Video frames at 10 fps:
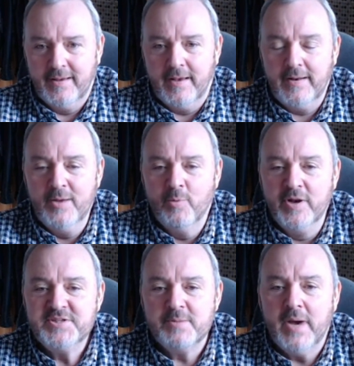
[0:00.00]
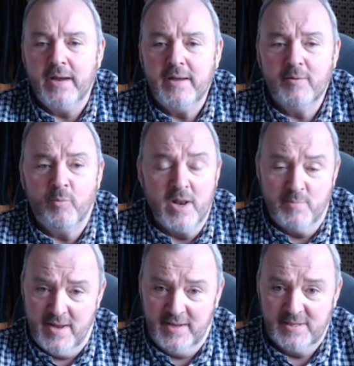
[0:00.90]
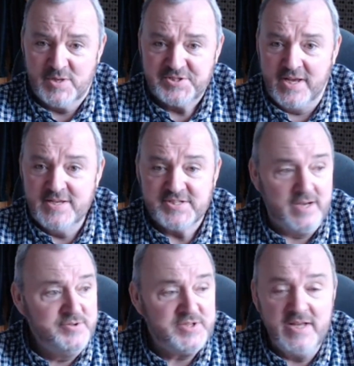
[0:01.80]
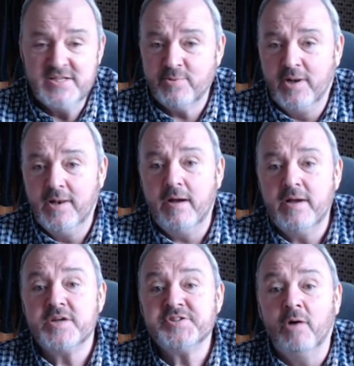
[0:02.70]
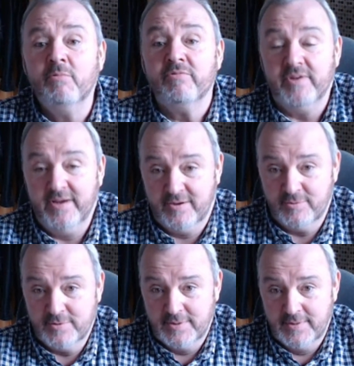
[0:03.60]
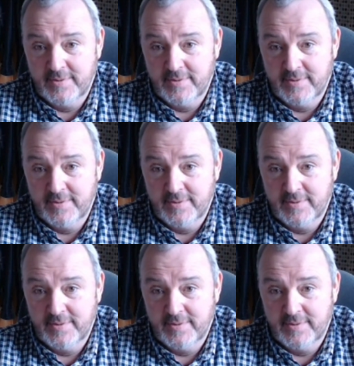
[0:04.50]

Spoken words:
And he wanted to make one of my little Mosquitoes into a light assault vehicle